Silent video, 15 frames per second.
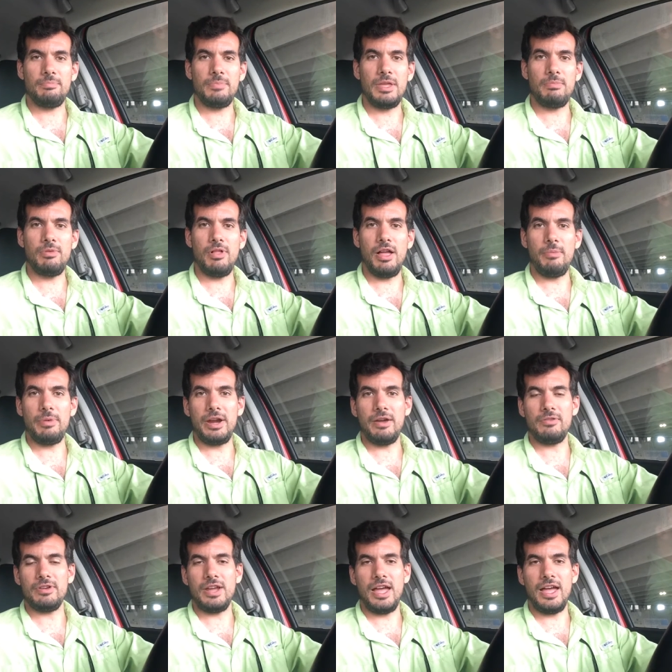people helping
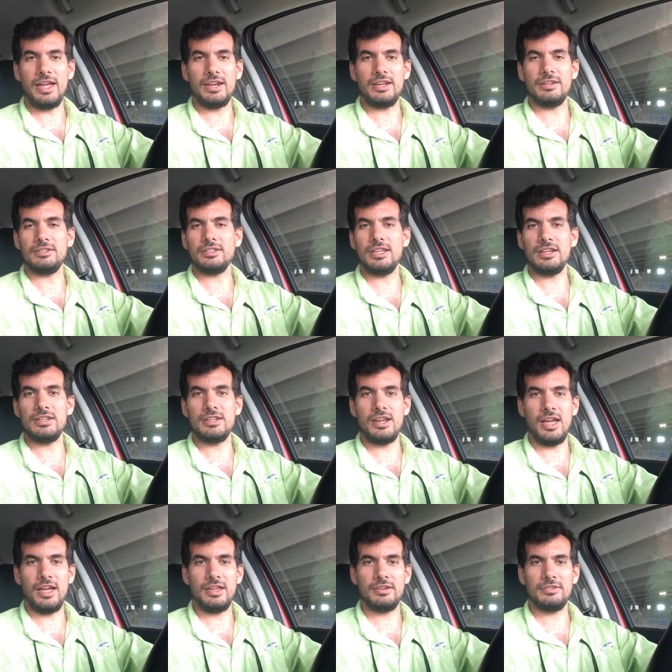out 9 and getting
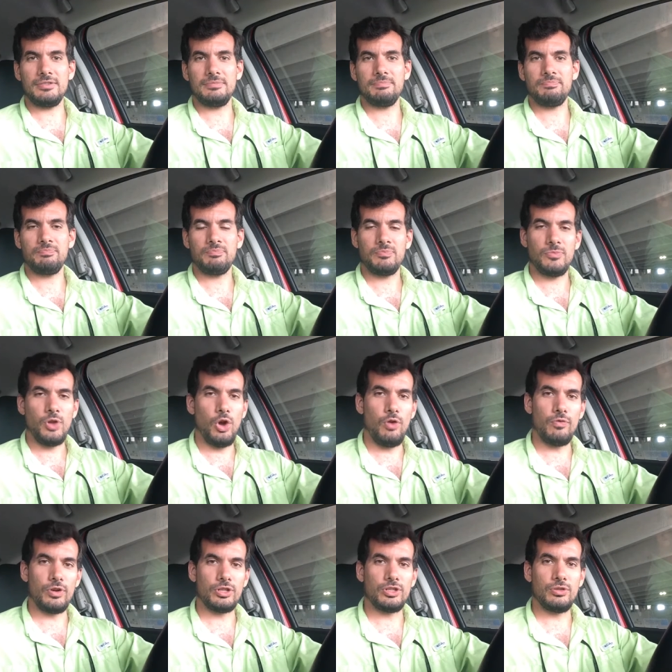9
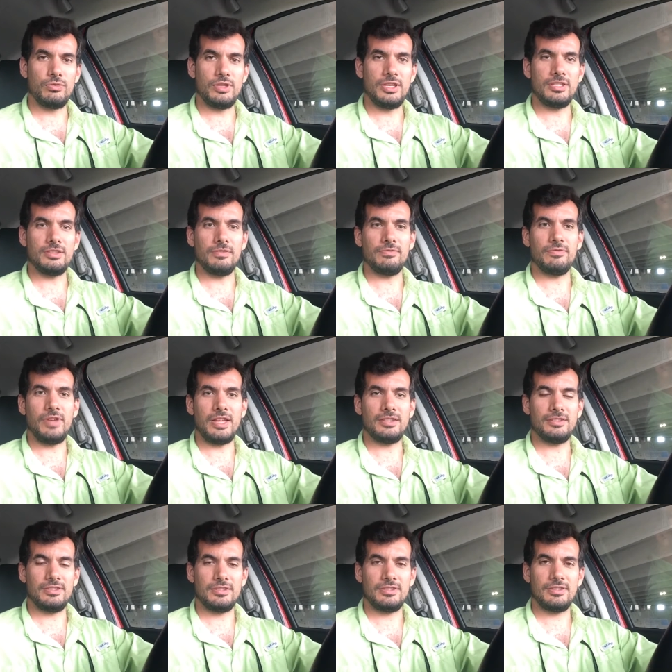over to these
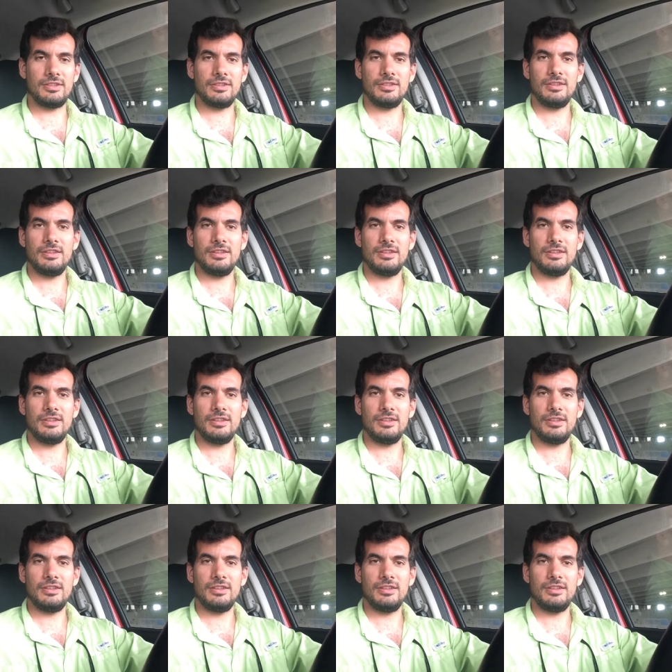events.